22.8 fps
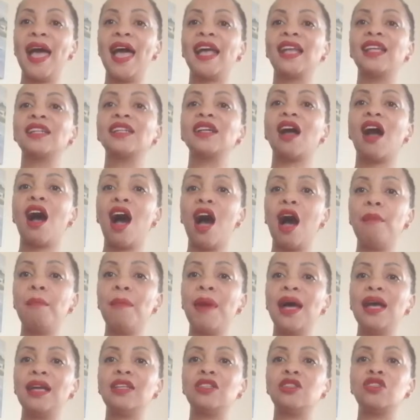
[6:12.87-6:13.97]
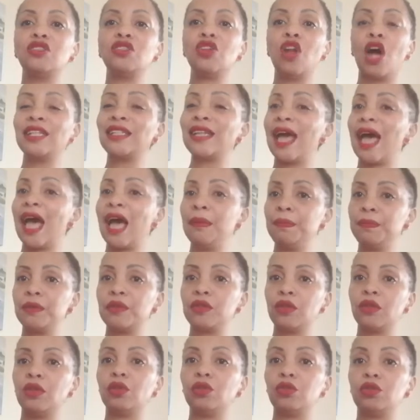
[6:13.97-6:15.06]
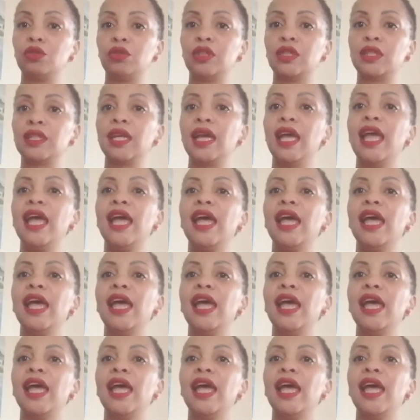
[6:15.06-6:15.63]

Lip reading: And karma is not absolute.